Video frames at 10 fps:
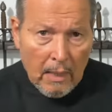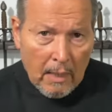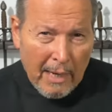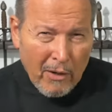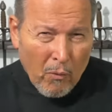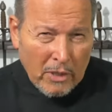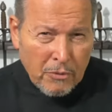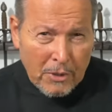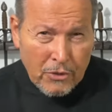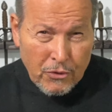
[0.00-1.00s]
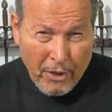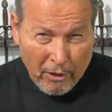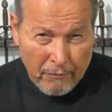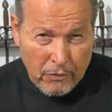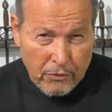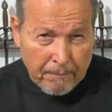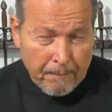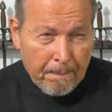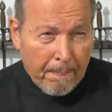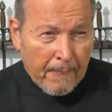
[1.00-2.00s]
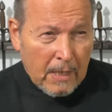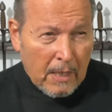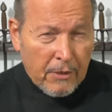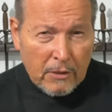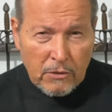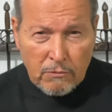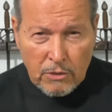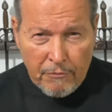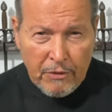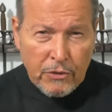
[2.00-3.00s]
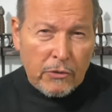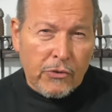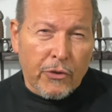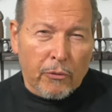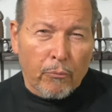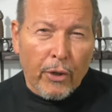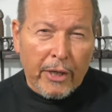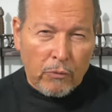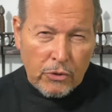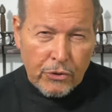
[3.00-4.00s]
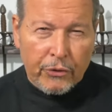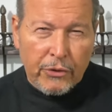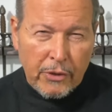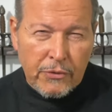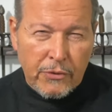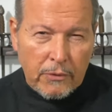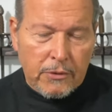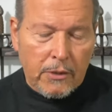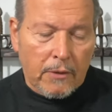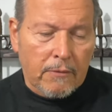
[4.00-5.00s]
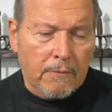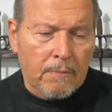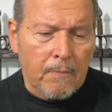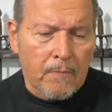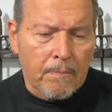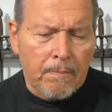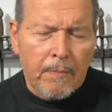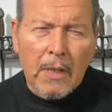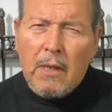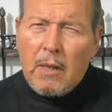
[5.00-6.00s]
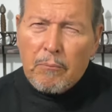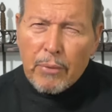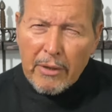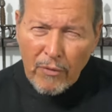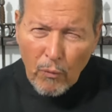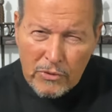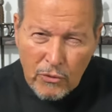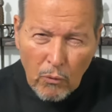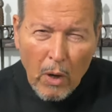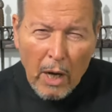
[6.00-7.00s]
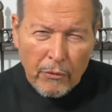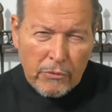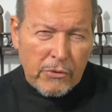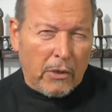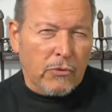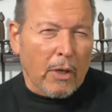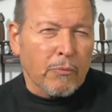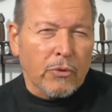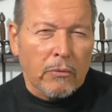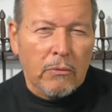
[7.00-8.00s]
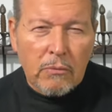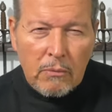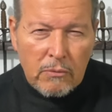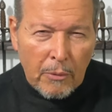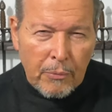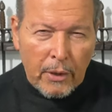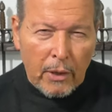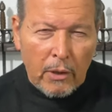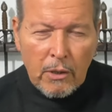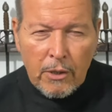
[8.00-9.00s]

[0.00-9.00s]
I don't watch much television. I think TV does to your brain what sugar does to your teeth. But every once in a while, there's an exception, something